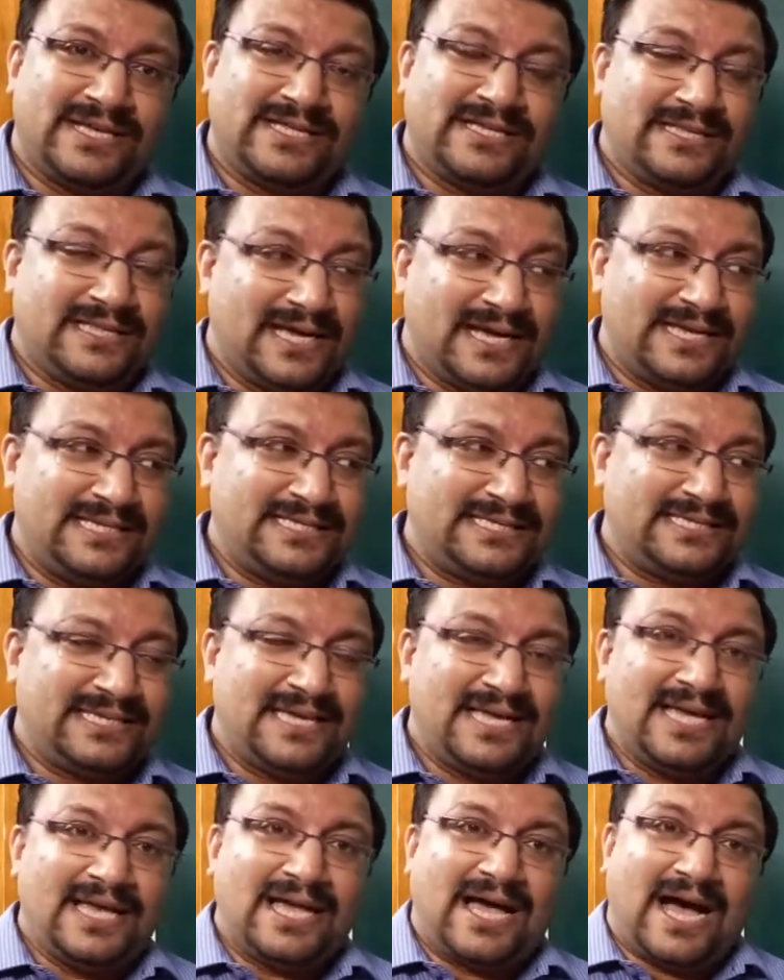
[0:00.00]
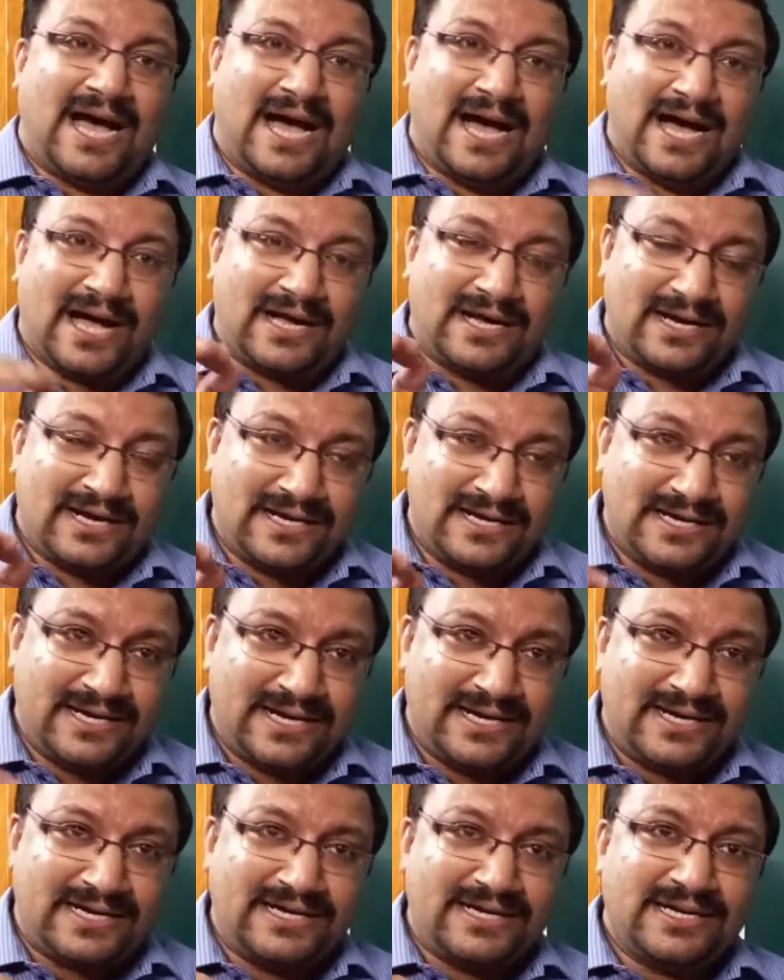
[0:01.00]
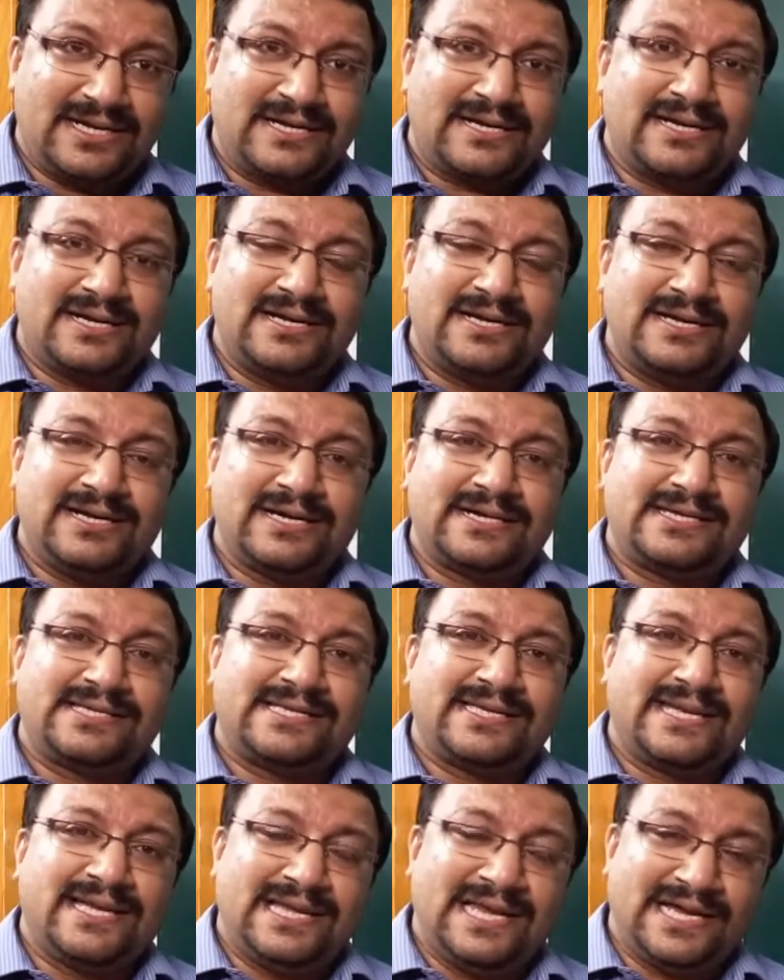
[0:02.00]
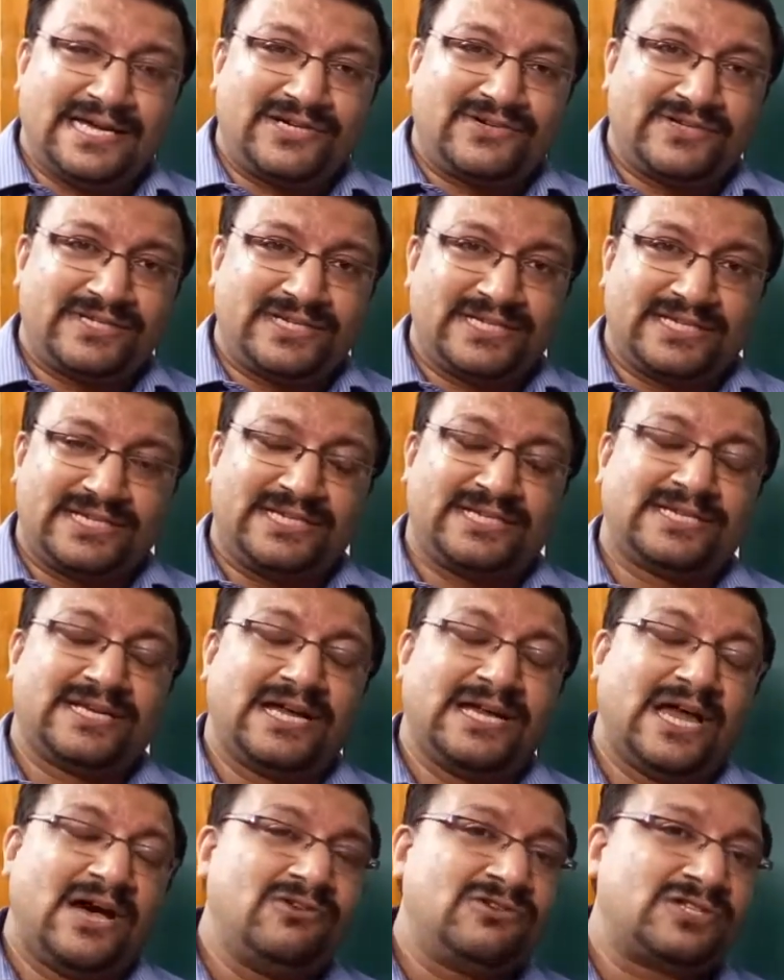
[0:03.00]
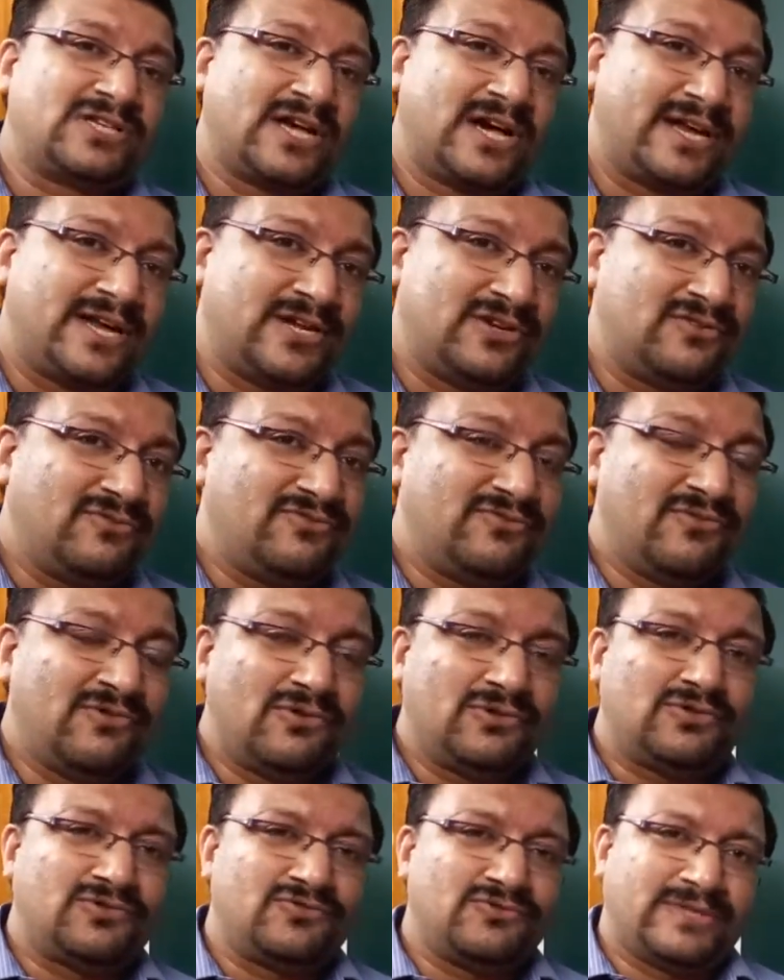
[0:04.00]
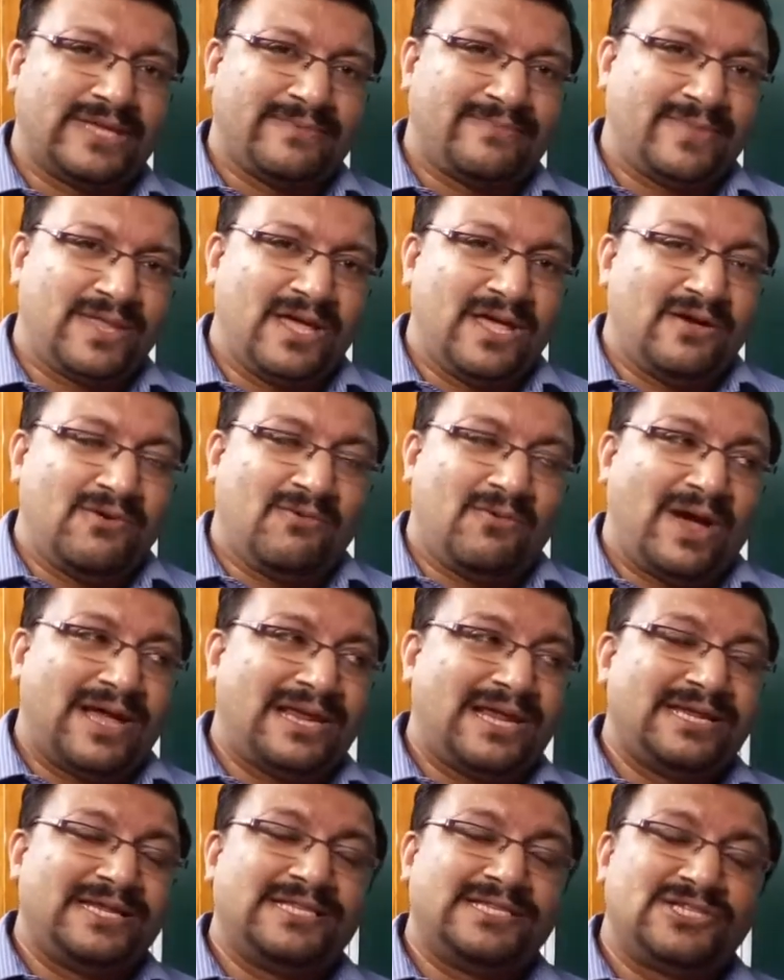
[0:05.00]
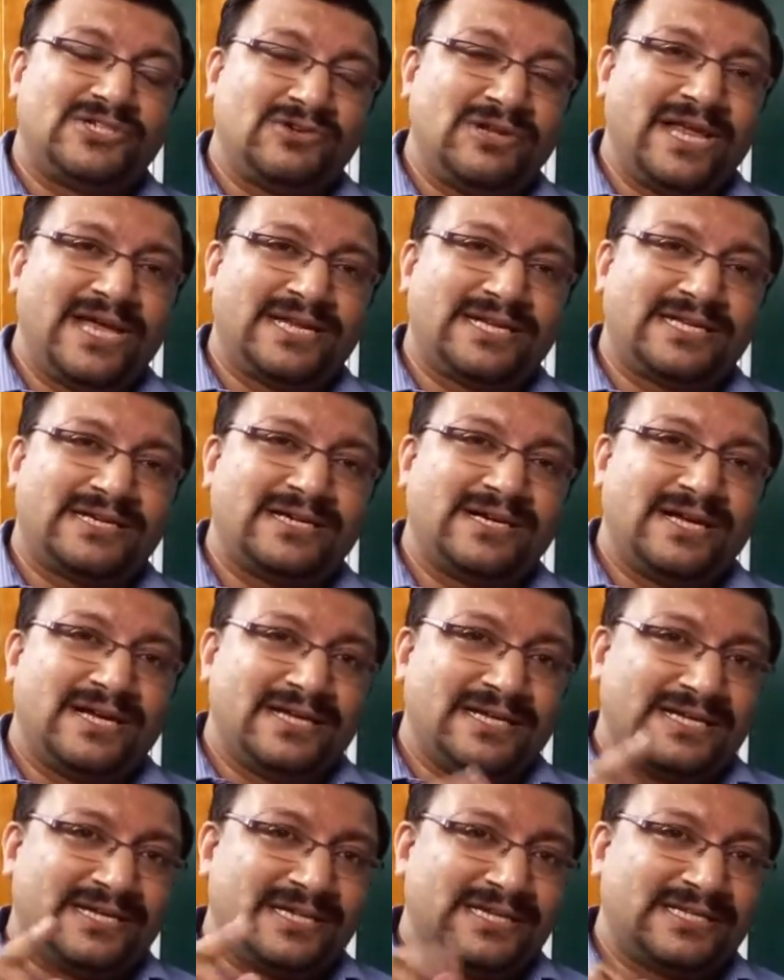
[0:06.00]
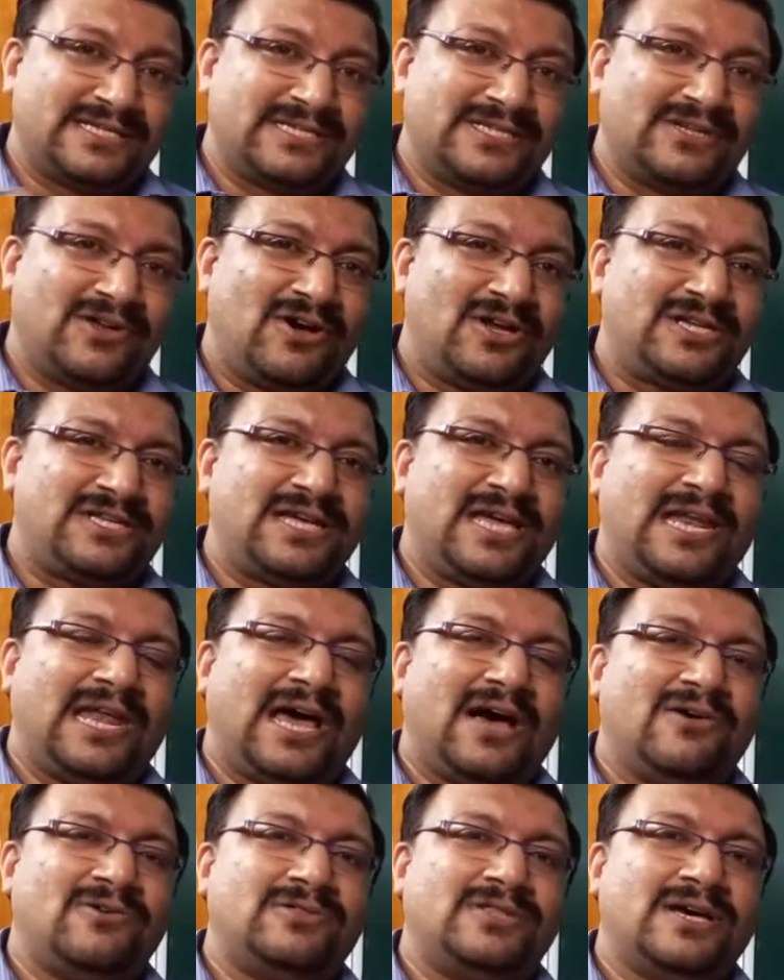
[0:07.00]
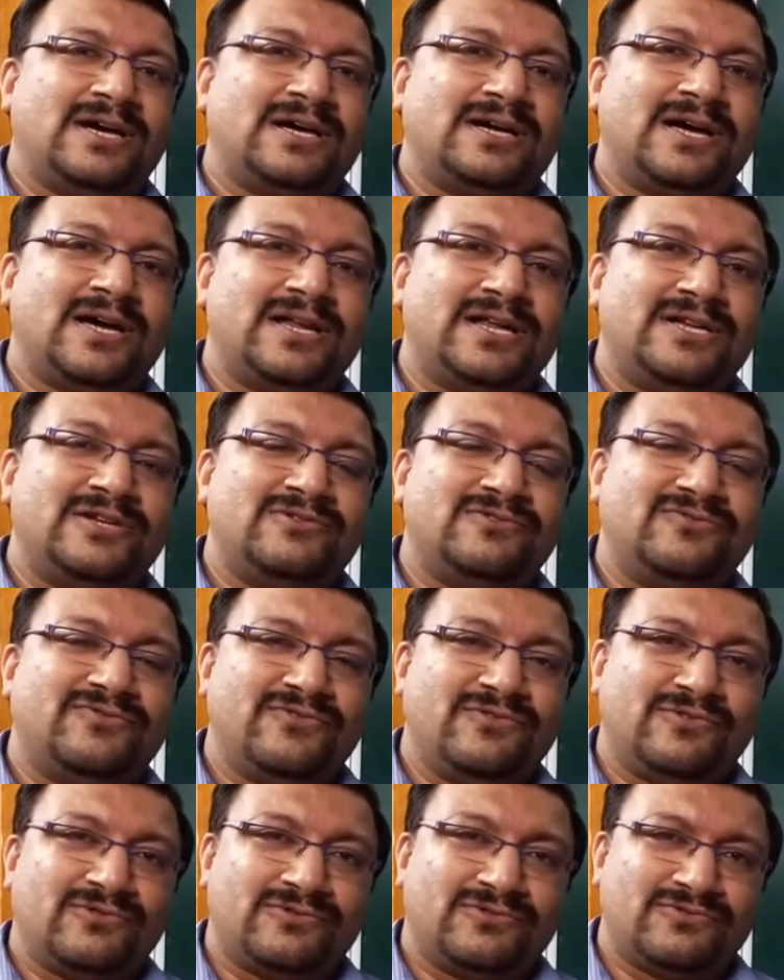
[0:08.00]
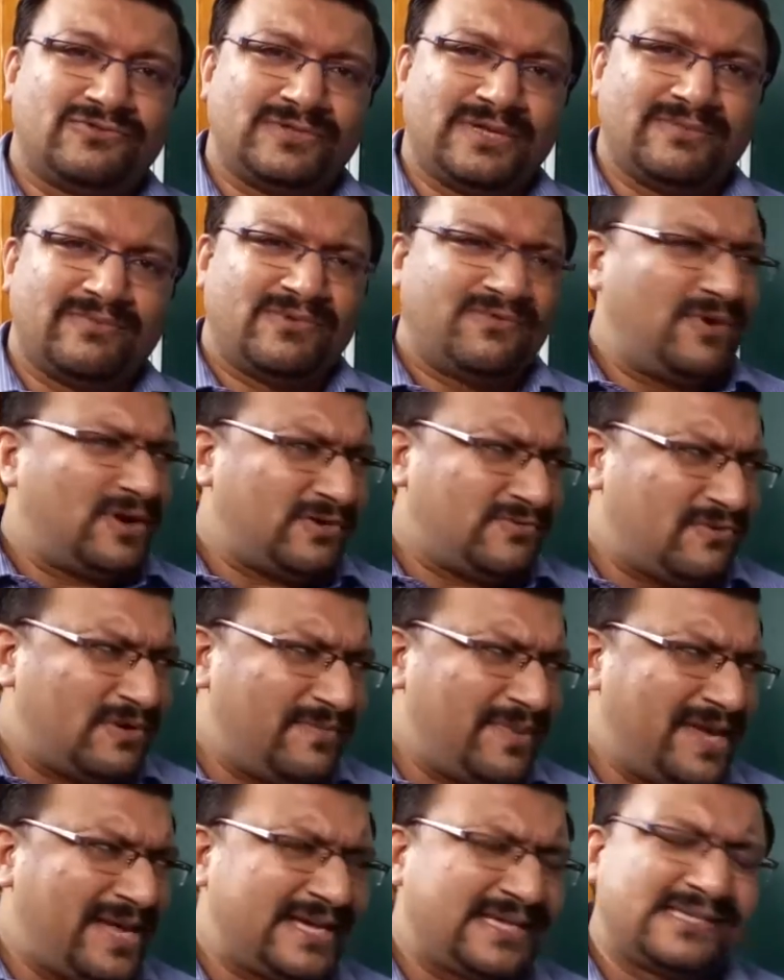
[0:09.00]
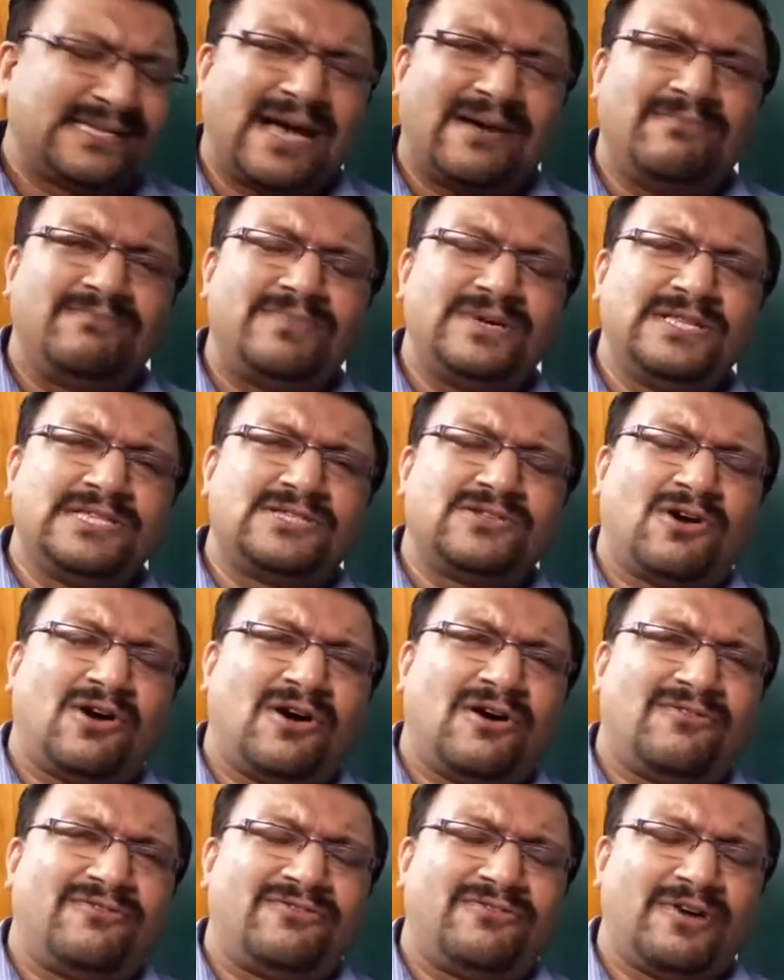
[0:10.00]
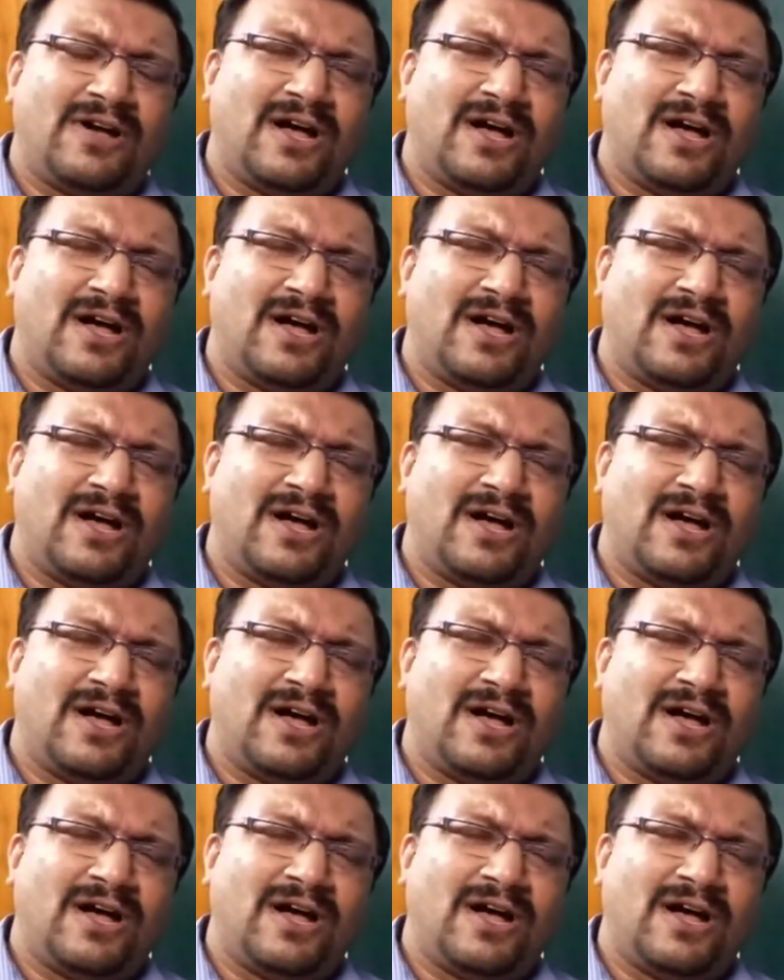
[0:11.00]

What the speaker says: Thus, a conductor conducts electricity. It allows current to flow through them, while an insulator does not allow the current to flow through them. What could be examples of